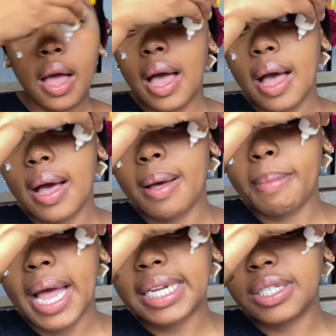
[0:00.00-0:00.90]

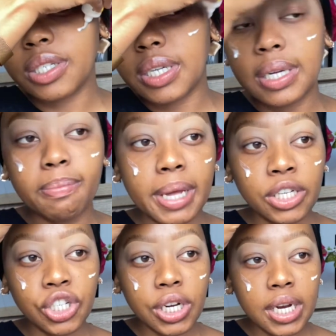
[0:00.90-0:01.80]
I did
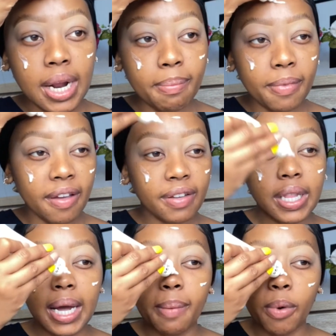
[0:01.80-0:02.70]
mention, I feel
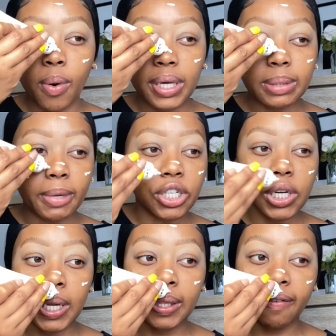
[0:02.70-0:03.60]
like I'm always
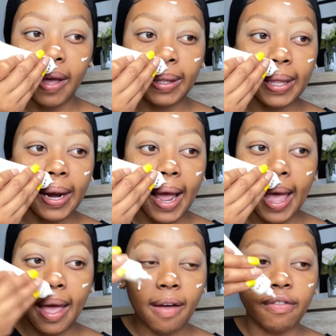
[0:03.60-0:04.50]
mentioning the fact that I
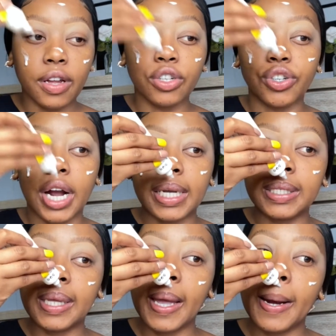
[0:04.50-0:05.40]
have dry
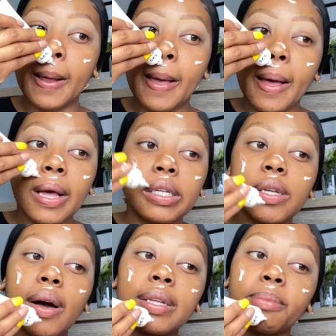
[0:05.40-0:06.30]
skin.
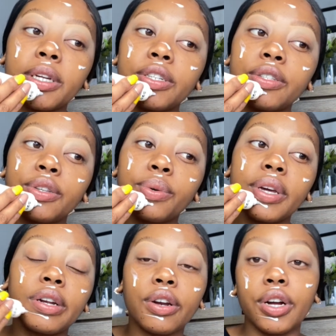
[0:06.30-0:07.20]
So as much as you
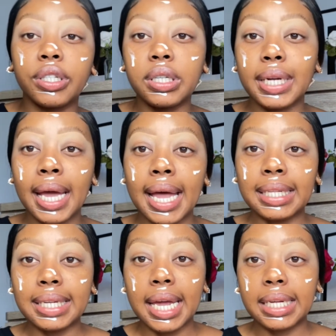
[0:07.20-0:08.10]
can learn today
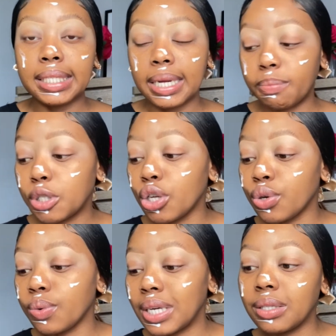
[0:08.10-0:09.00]
and take tips,
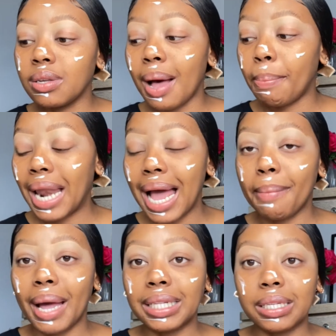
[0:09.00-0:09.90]
you need to apply
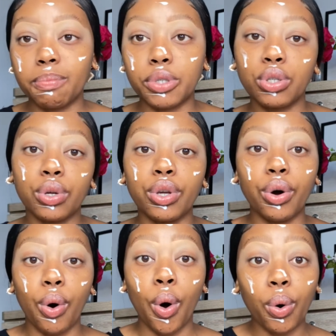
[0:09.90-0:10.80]
my tips to
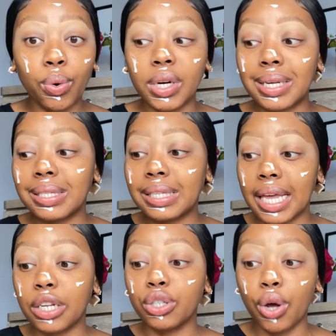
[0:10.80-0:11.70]
your own
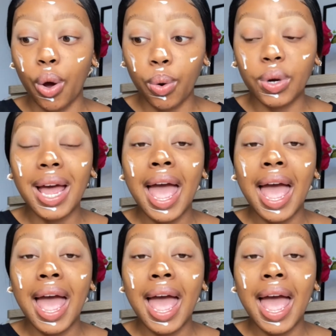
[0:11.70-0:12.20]
skin tone